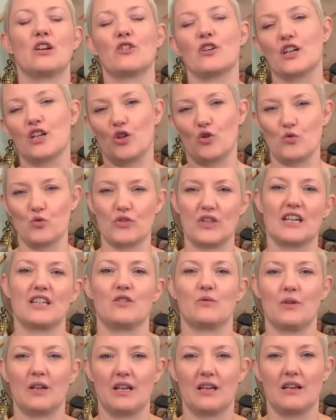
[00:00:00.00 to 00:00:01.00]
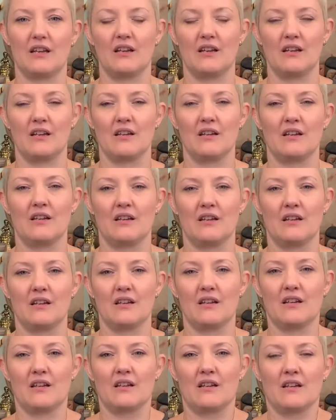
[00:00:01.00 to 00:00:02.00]
or I can go this way.
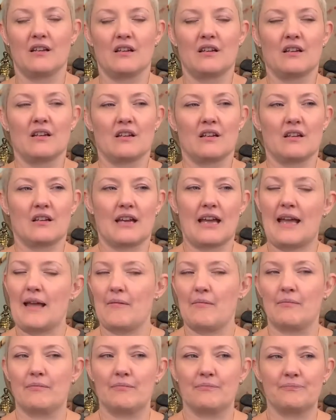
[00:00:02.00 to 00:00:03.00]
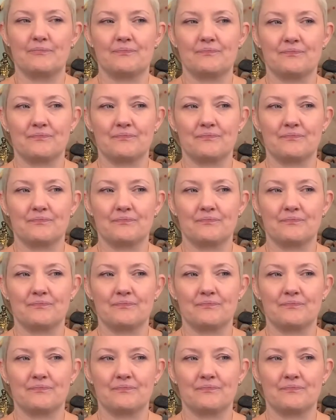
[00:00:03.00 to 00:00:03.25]
And